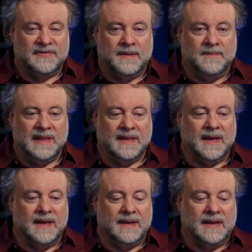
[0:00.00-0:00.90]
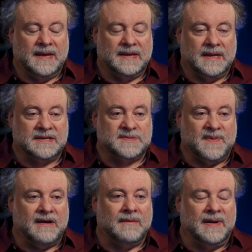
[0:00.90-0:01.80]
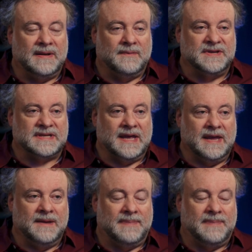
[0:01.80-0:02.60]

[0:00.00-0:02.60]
the Miller e- experiment was uh,